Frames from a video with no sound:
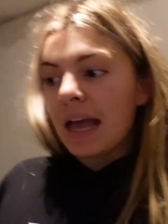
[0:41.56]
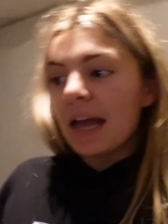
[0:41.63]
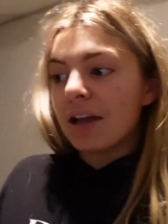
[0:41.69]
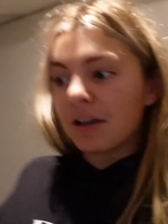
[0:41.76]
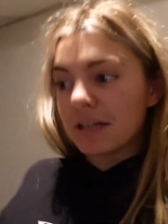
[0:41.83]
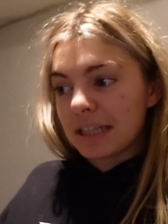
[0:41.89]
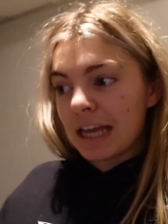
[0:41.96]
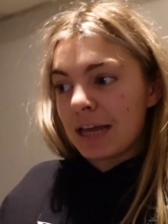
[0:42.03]

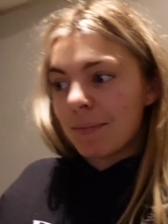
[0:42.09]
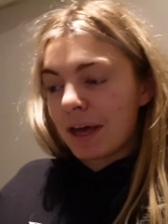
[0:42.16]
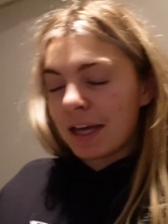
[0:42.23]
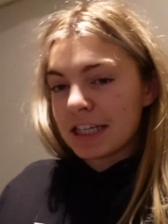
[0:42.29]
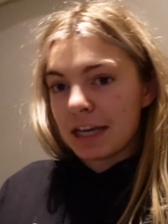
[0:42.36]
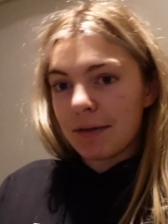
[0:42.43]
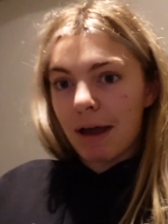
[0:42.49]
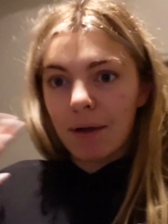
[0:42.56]
got delayed by
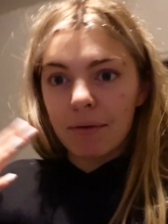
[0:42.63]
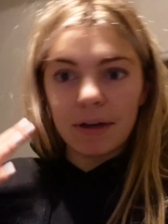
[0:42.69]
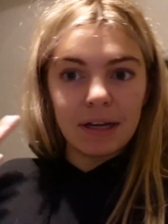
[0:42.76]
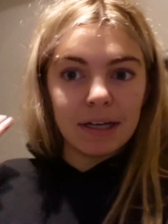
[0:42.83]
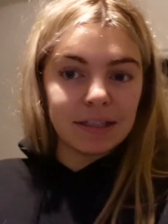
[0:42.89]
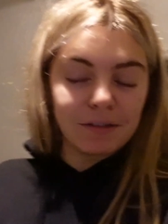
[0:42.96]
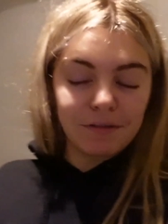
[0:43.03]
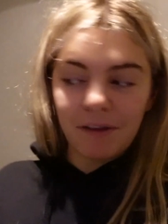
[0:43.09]
two
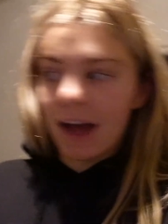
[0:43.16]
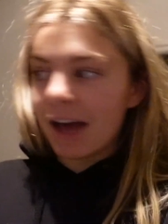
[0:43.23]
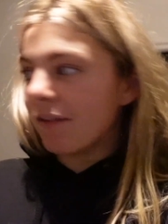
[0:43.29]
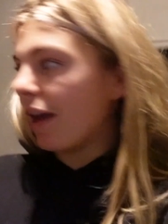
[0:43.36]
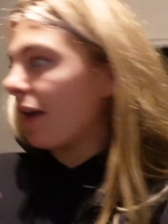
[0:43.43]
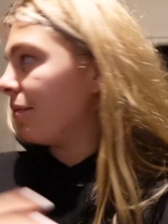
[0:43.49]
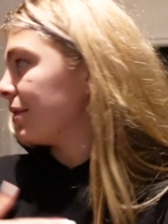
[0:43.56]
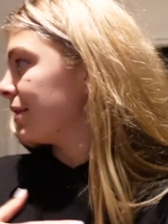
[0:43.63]
hours
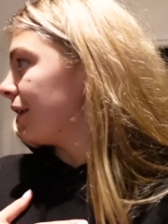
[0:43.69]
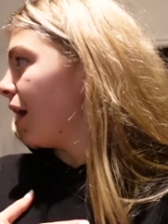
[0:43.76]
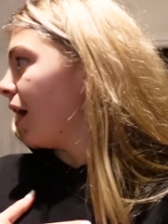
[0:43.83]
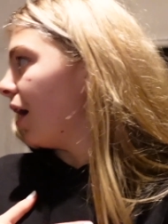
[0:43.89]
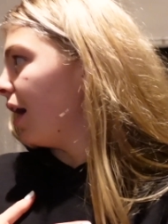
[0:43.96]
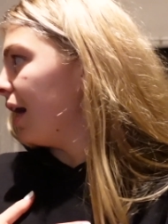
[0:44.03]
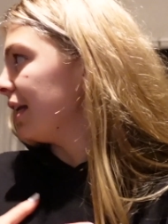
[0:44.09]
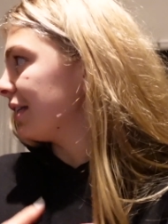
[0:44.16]
5am
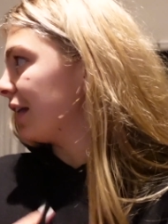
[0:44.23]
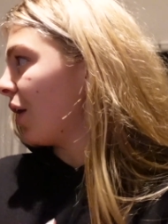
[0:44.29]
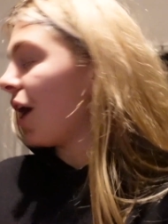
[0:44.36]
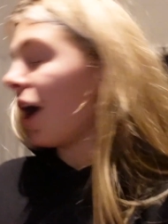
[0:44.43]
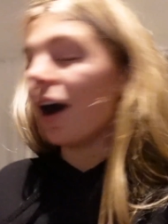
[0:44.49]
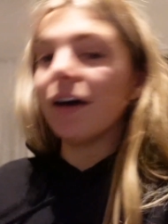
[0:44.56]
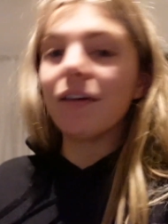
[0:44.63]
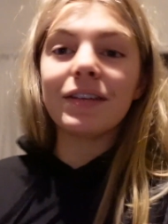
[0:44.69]
start it's now
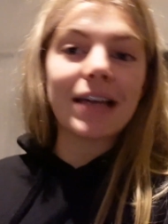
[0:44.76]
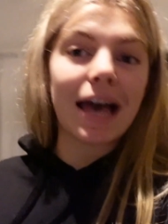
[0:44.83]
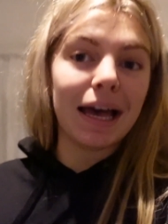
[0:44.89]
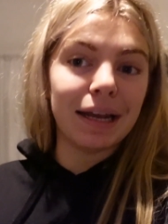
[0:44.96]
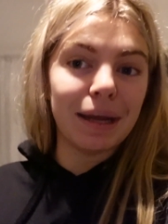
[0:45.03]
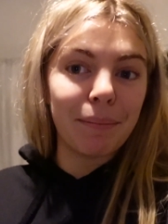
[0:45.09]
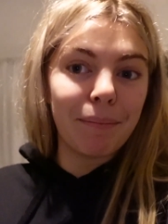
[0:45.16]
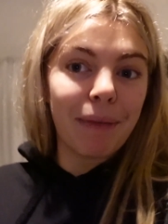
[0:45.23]
half
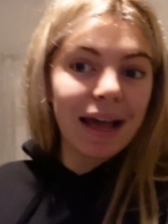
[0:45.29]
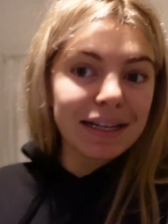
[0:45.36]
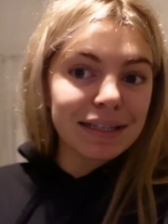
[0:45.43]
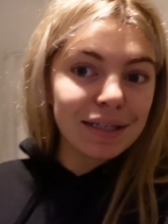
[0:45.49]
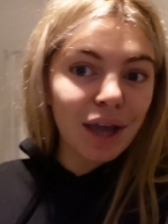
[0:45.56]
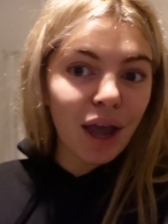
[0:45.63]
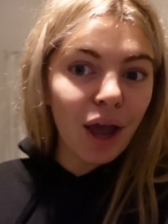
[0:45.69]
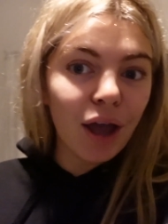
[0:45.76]
10 in
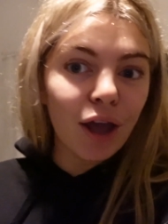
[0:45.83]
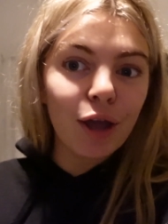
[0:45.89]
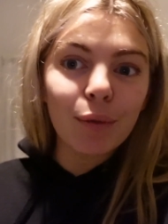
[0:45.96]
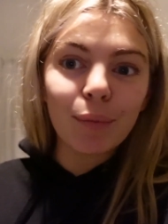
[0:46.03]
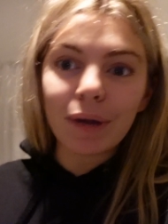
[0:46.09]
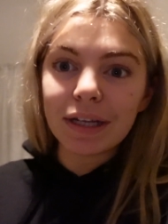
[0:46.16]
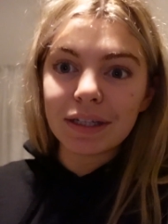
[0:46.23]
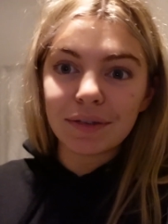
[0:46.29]
Mexico
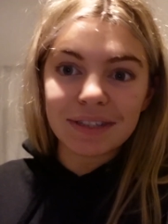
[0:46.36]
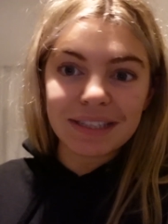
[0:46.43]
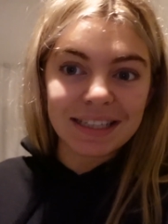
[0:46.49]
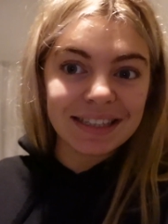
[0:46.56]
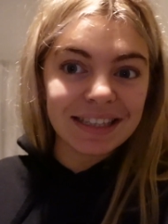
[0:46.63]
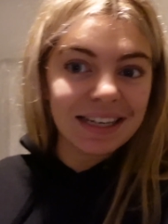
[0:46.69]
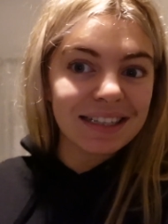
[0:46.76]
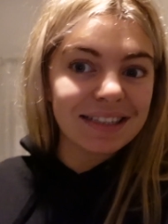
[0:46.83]
but it's obviously
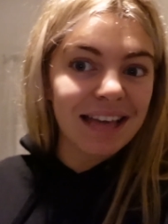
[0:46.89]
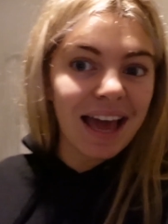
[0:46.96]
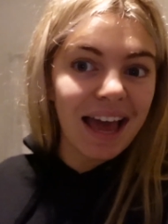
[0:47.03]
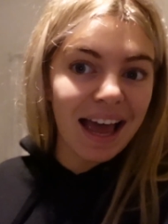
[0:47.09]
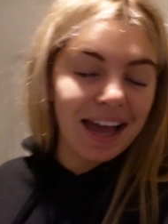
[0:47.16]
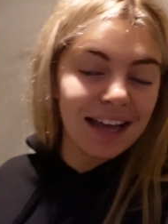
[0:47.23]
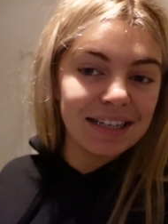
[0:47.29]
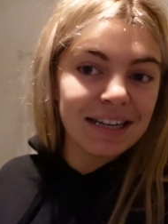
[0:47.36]
six
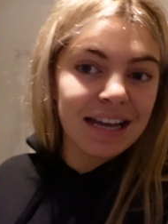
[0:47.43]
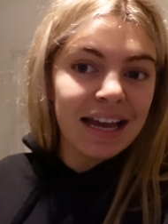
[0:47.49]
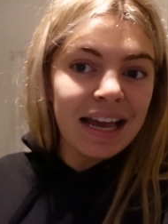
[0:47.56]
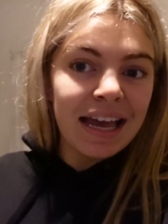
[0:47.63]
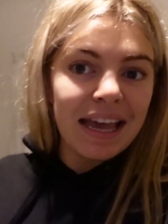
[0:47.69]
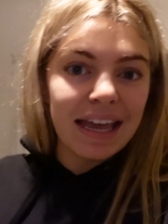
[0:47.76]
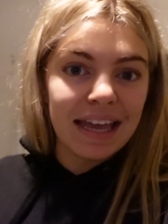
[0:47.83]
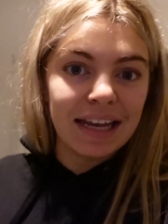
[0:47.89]
ahead
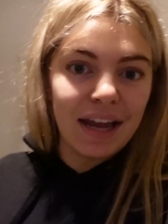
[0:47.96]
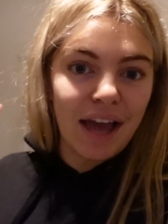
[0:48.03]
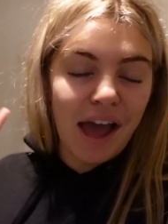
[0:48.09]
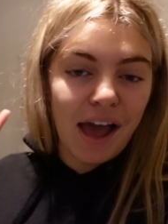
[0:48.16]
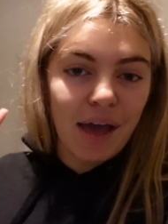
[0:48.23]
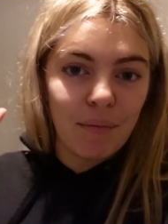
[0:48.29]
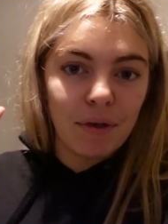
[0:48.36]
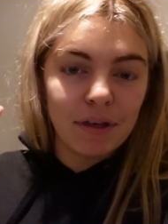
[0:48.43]
in
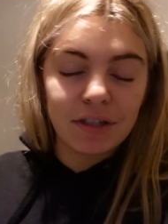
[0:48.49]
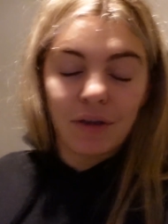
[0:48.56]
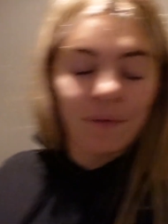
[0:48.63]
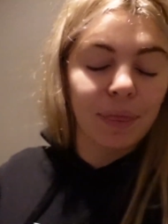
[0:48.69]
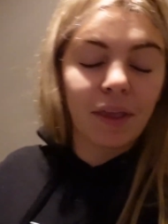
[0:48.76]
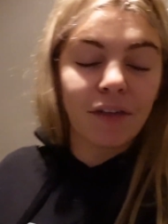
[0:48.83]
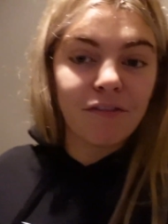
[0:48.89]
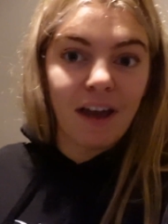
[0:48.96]
um, sorry
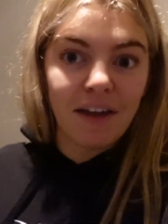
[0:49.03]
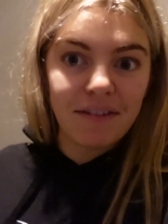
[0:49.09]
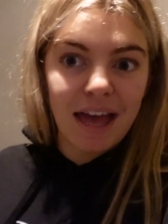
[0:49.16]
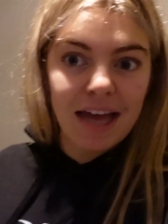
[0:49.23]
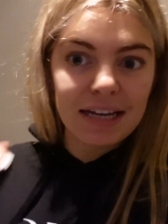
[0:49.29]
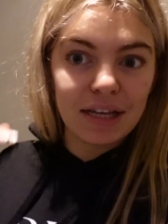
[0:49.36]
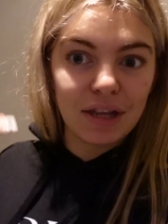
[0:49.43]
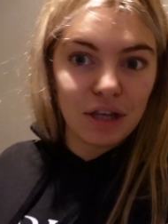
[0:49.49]
five
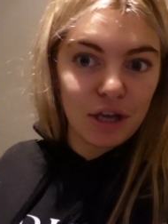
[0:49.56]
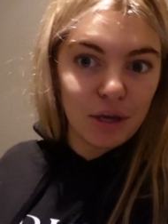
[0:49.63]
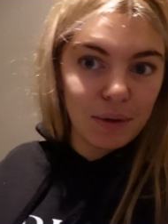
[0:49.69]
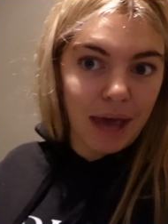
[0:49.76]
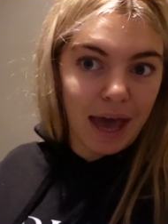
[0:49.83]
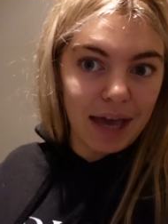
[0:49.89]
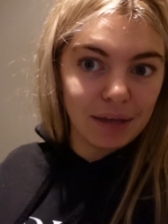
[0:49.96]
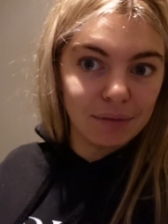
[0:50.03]
ahead in the
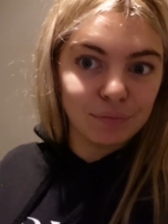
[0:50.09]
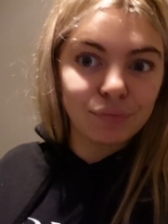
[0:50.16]
UK